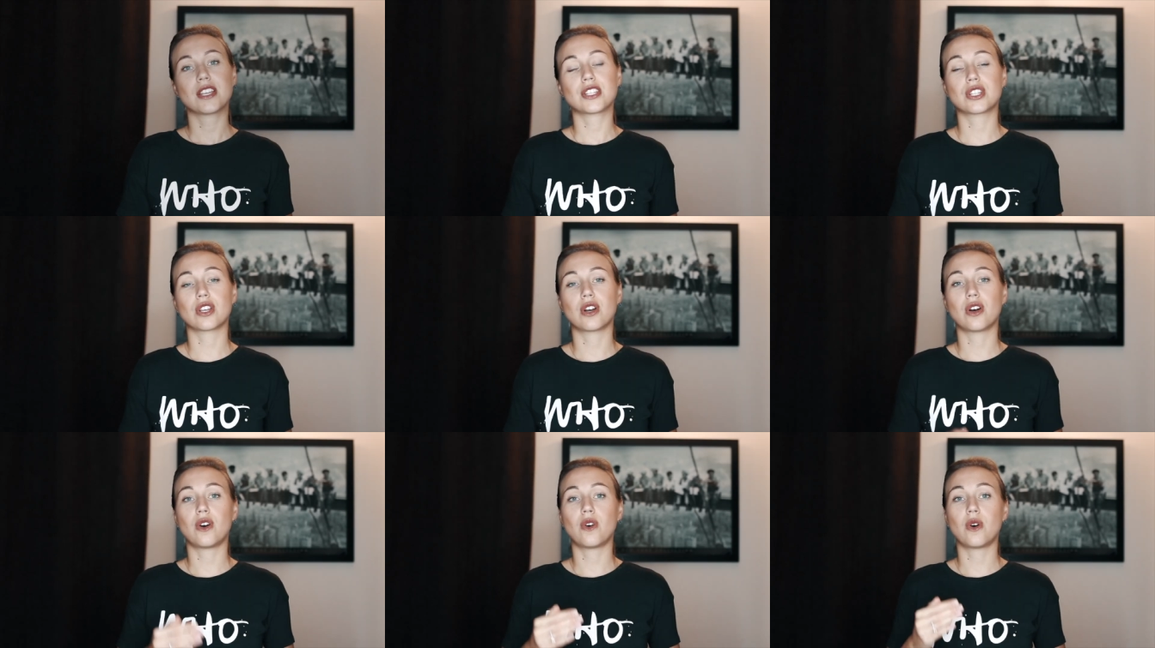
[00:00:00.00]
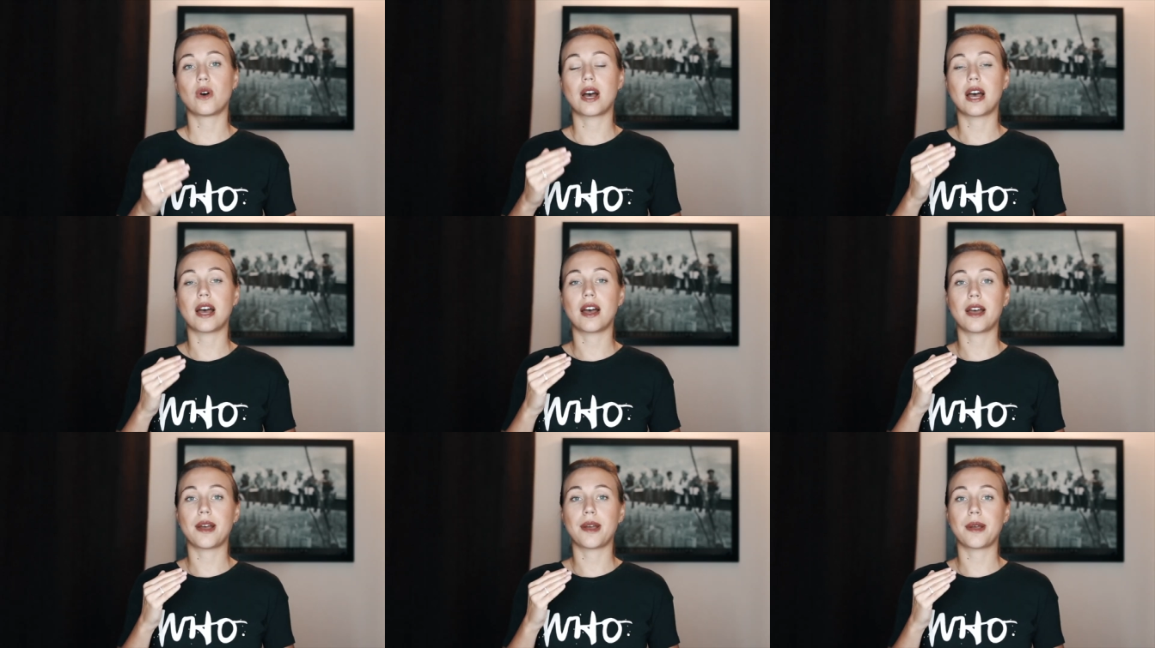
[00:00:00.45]
So
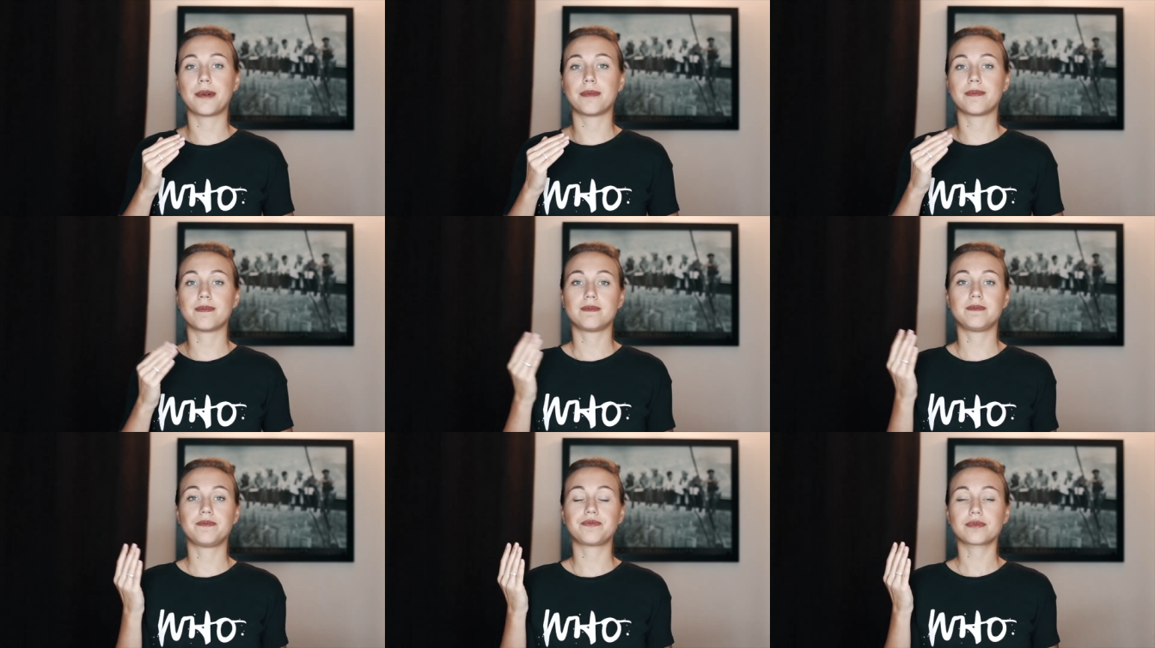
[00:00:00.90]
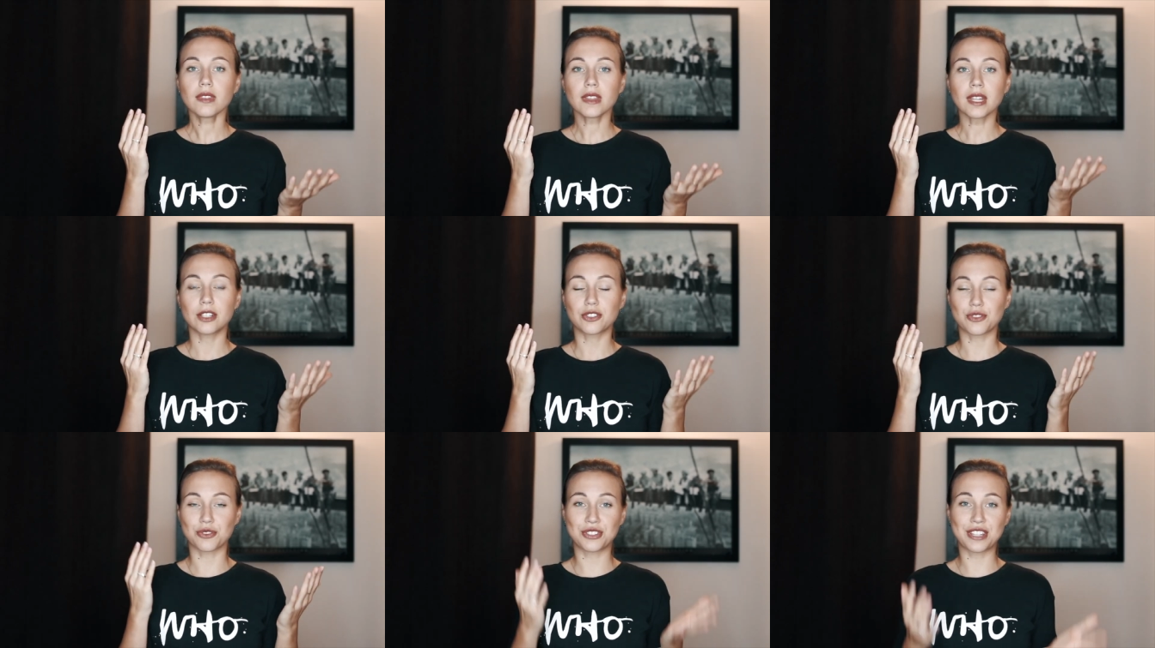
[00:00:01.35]

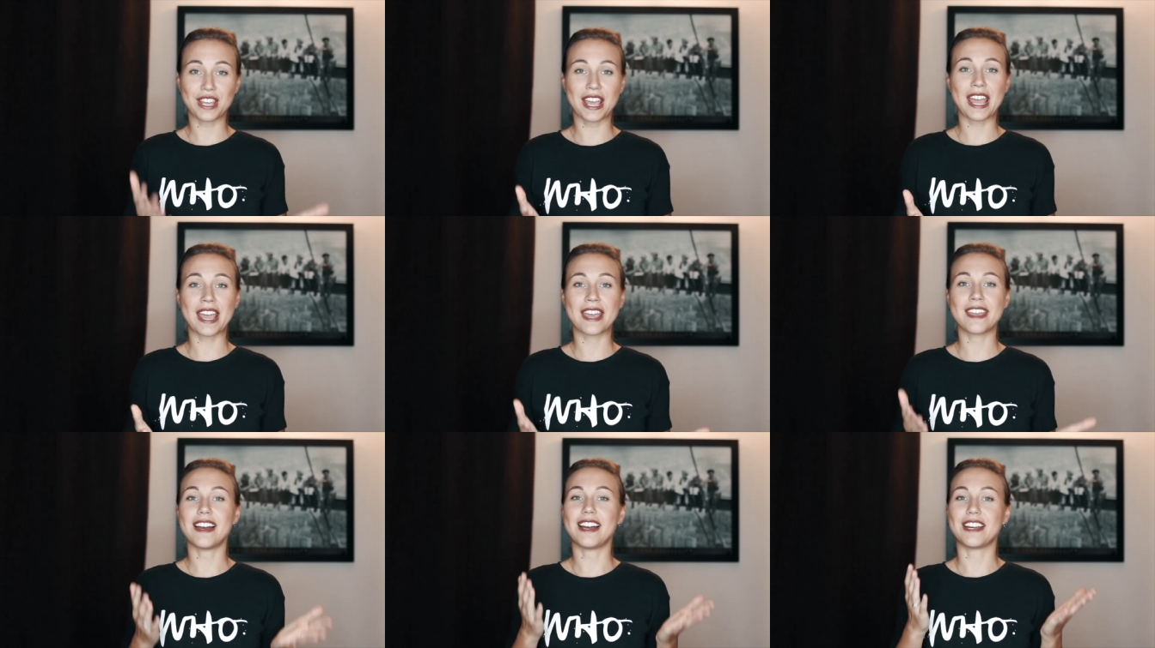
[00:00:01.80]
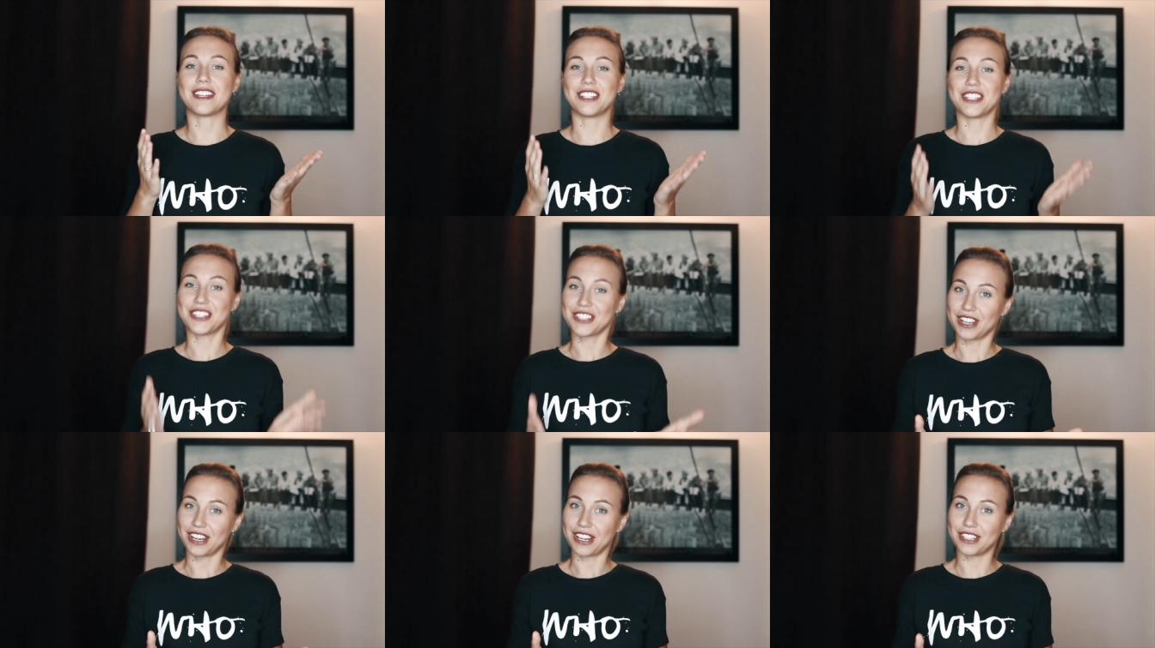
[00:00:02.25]
today I
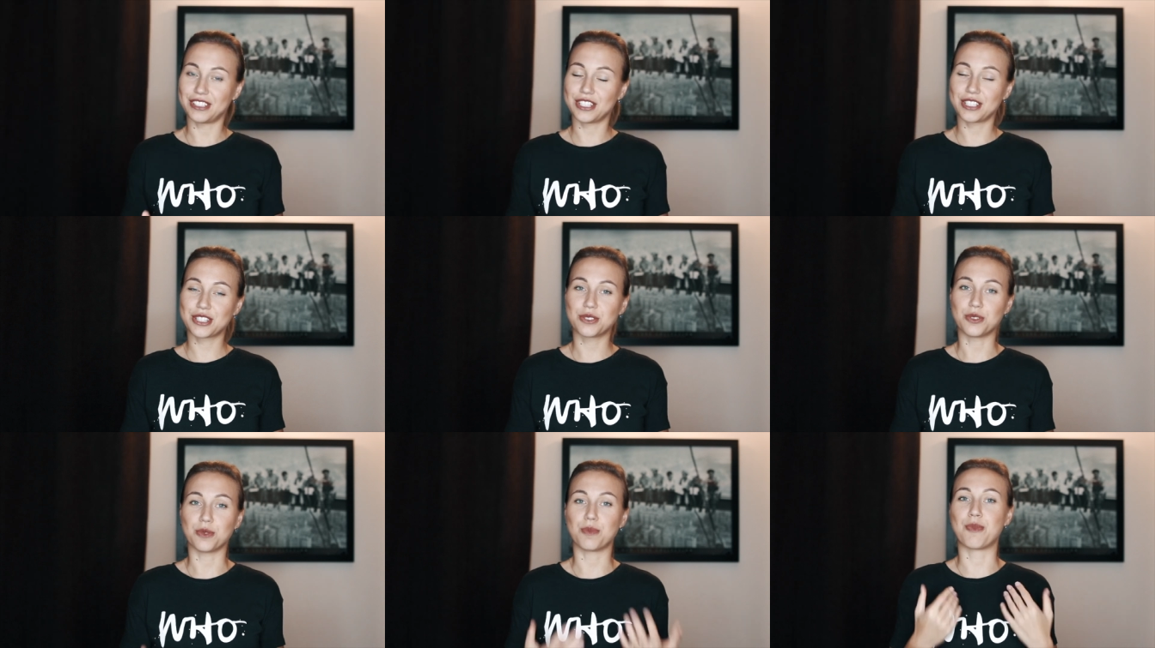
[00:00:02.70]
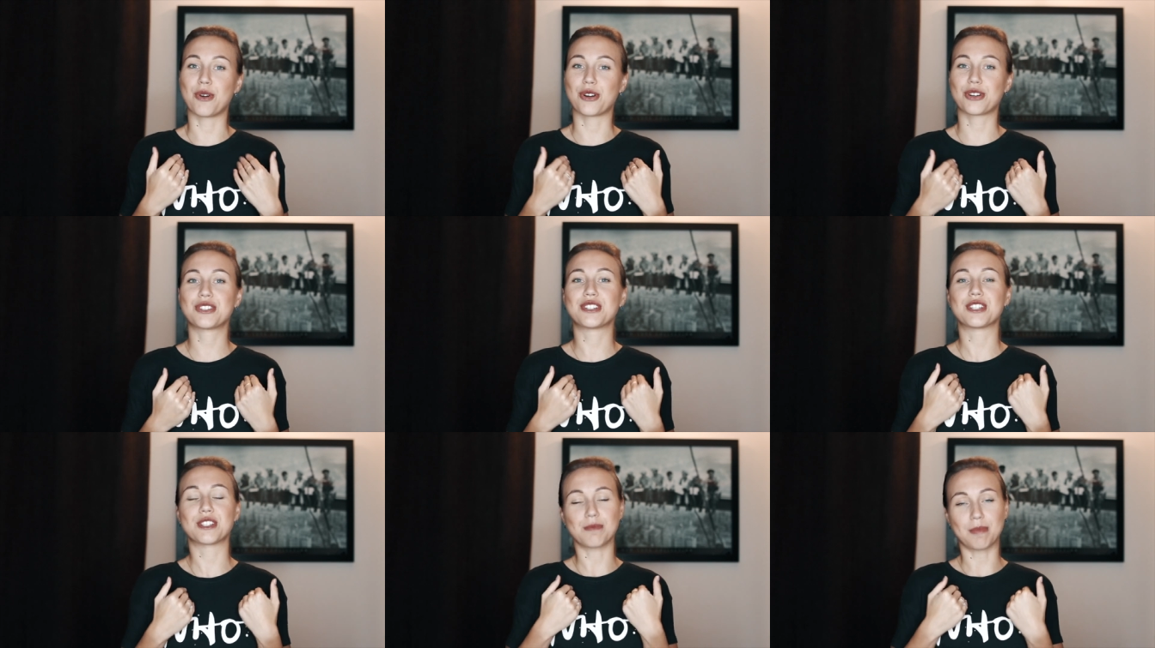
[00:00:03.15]
decided to
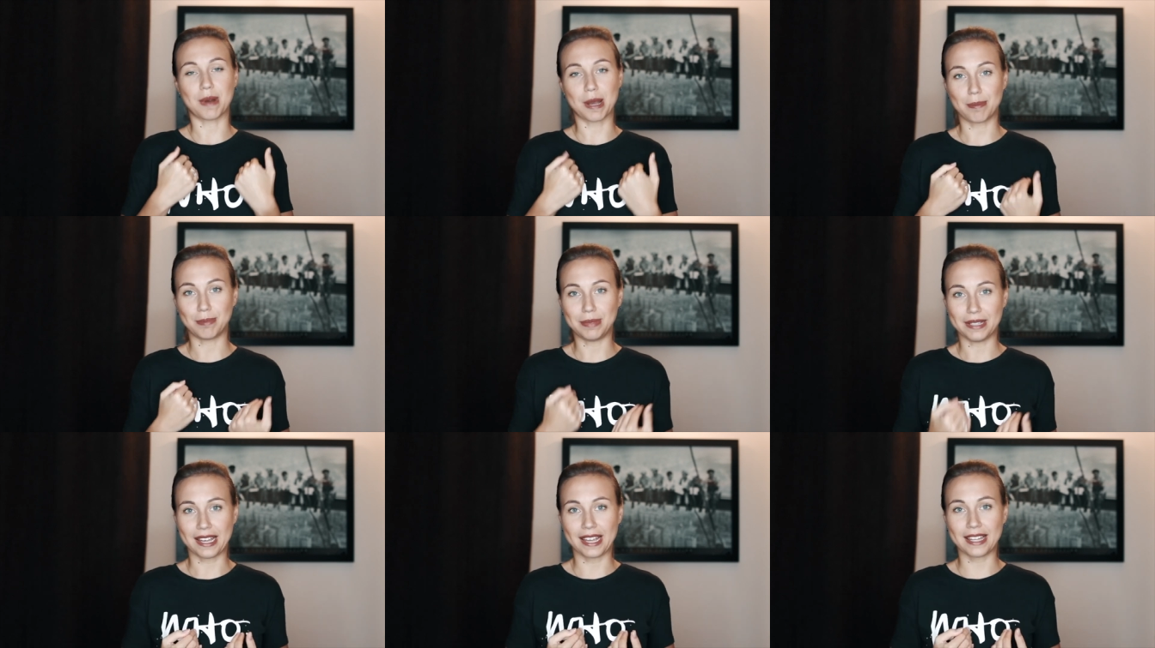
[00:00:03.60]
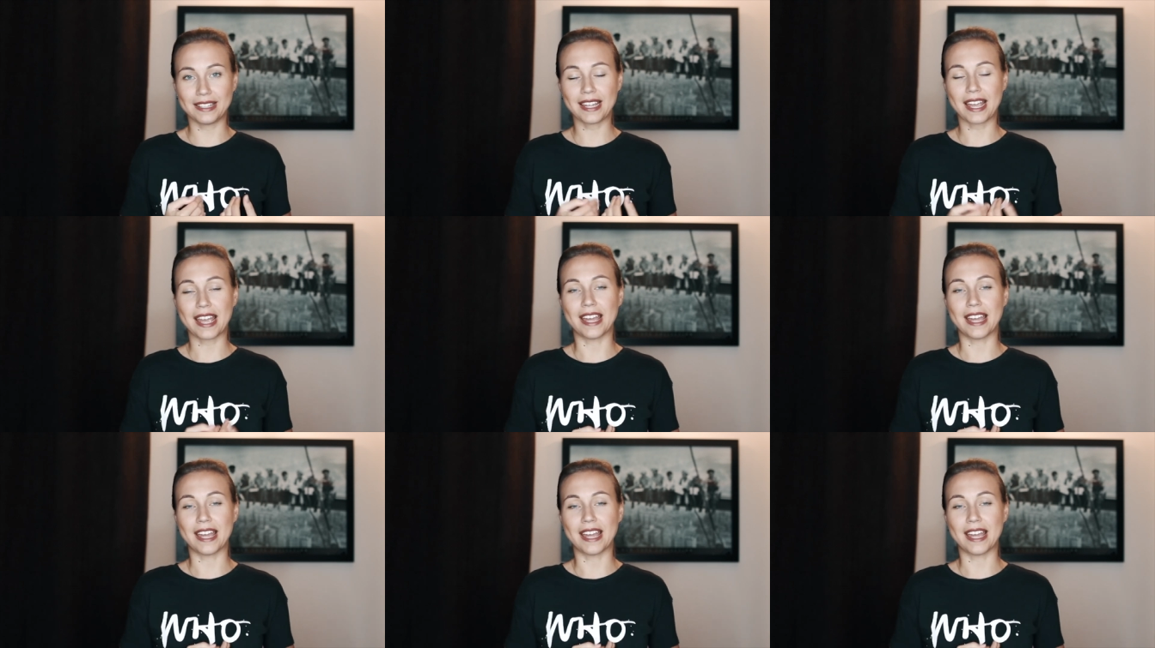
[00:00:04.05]
purchase my plan,